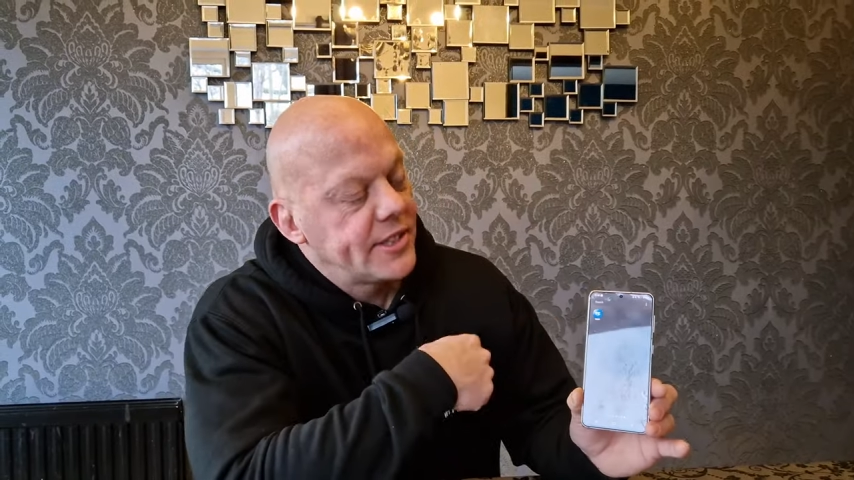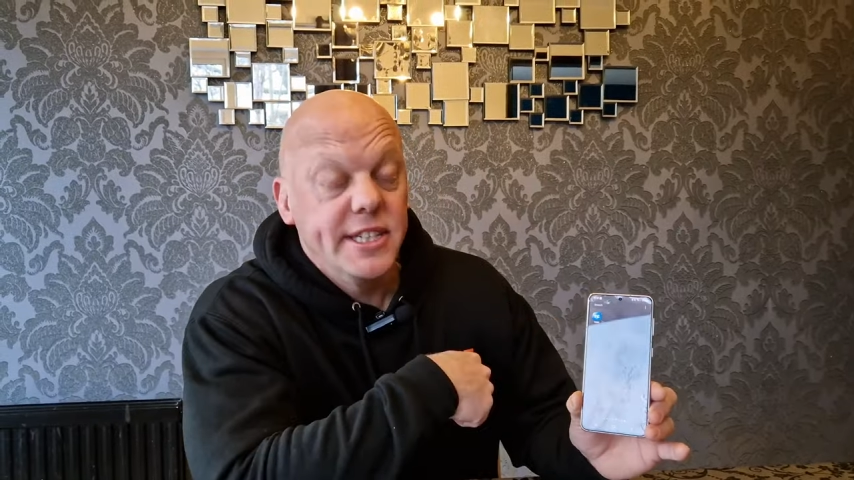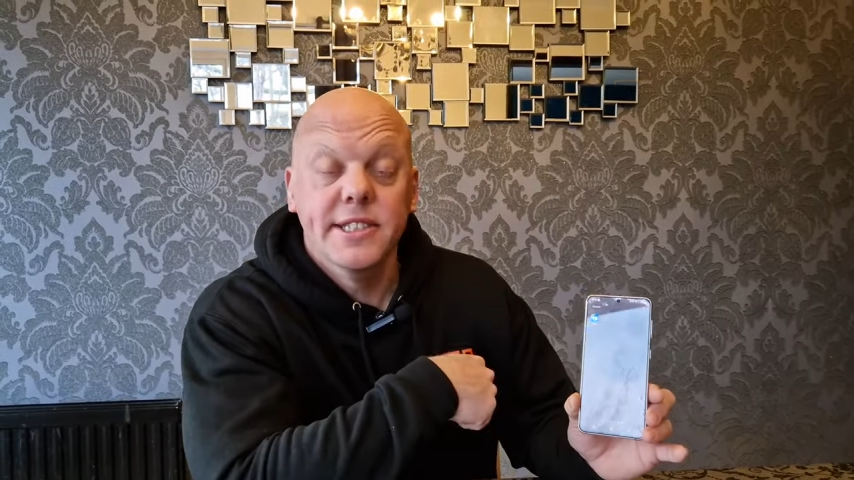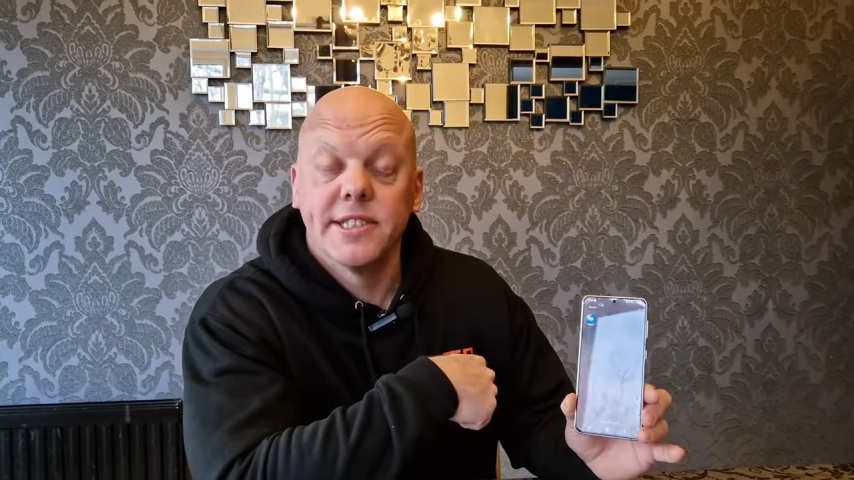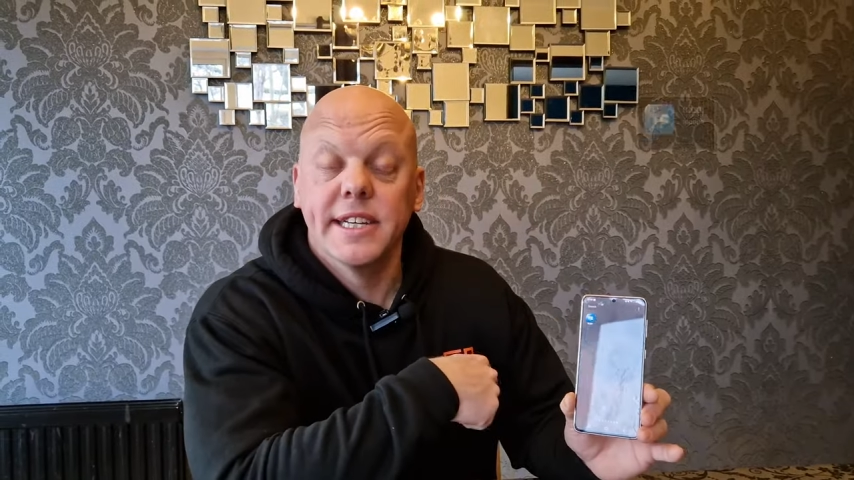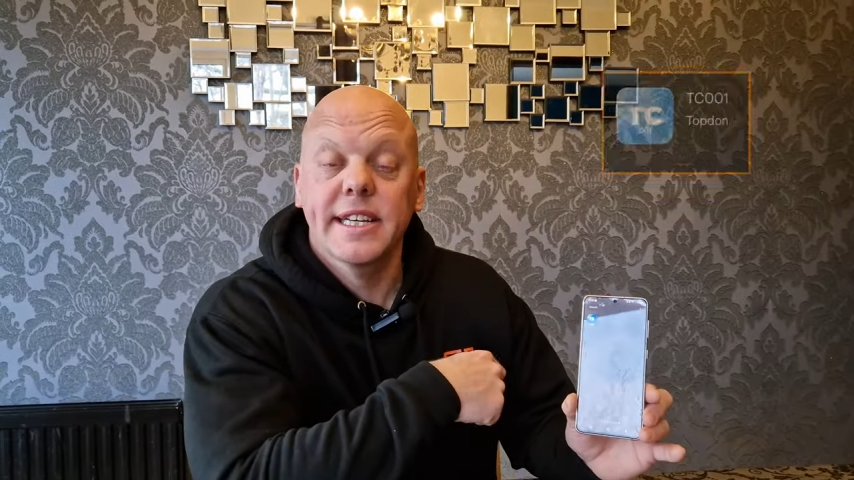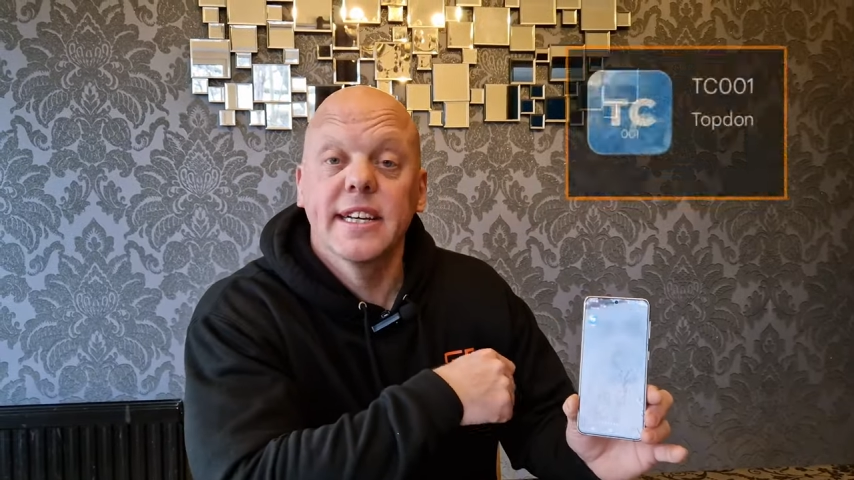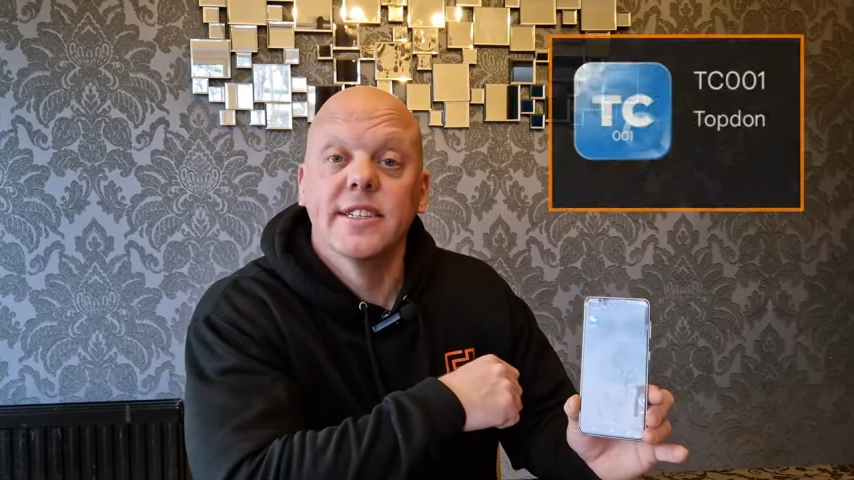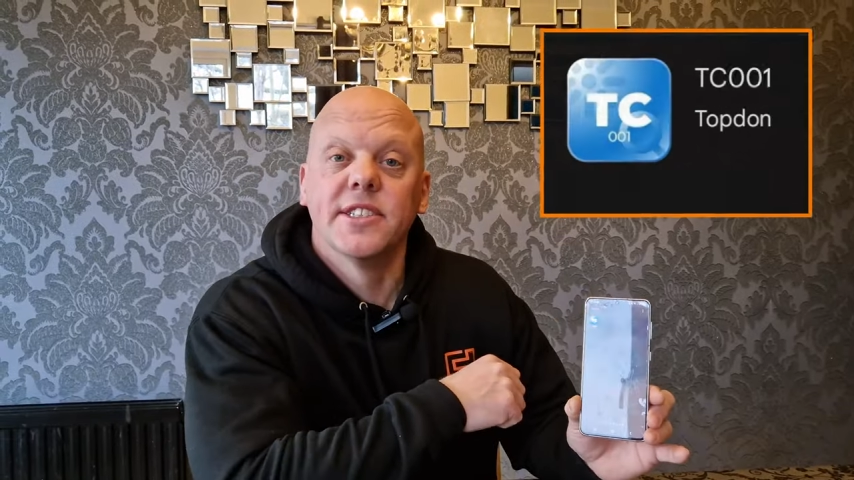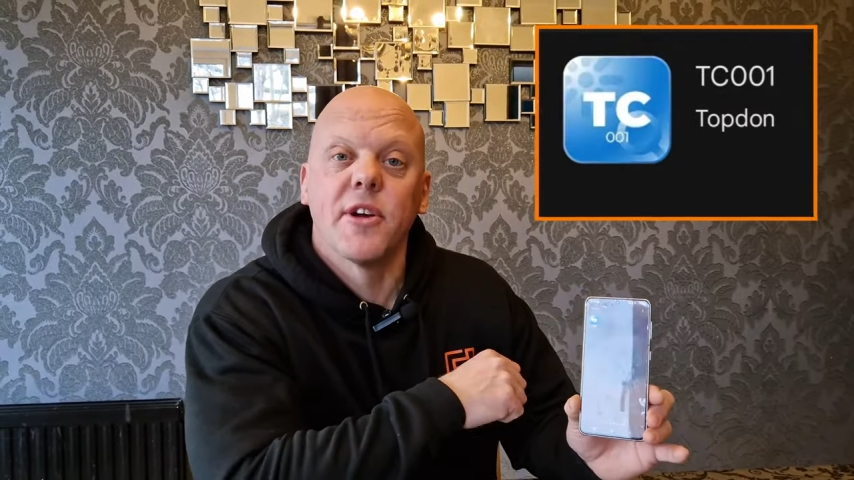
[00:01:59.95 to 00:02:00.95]
T C
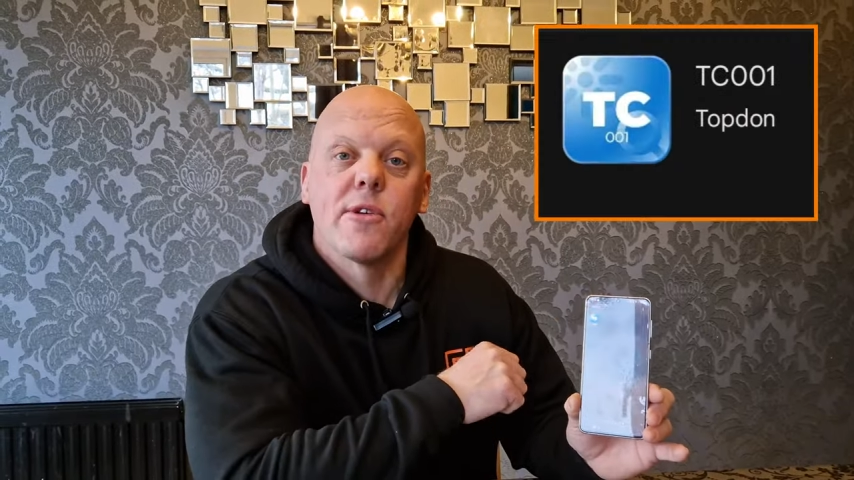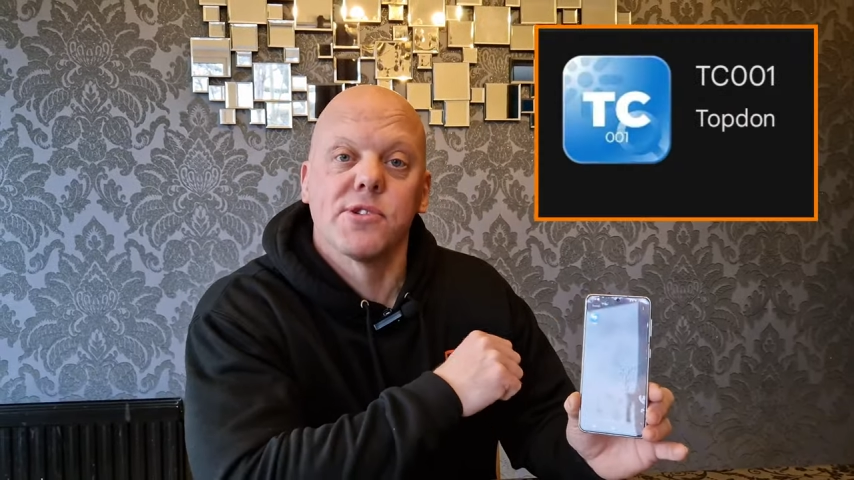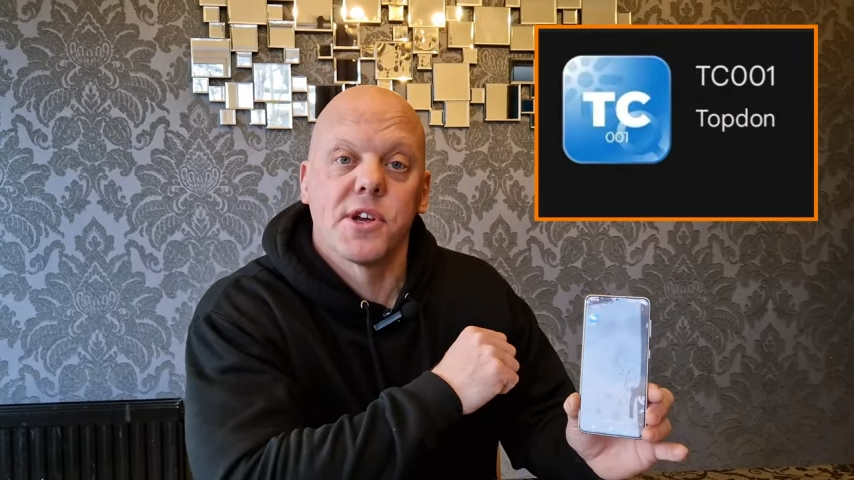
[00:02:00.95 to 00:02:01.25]
zero